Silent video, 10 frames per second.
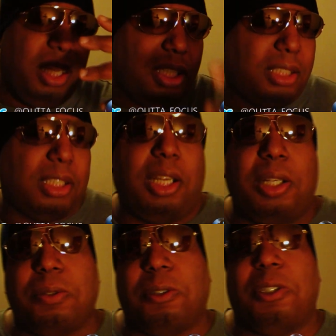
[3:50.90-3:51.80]

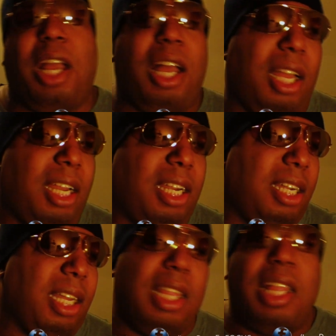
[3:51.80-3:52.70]
So
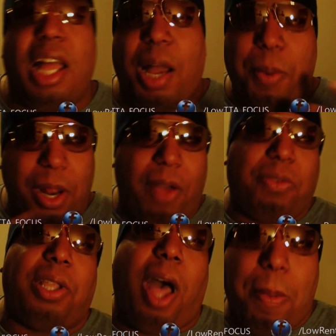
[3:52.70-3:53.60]
I went
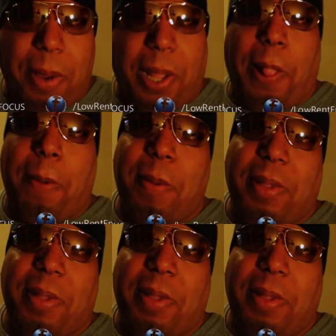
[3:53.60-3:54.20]
off topic a little bit,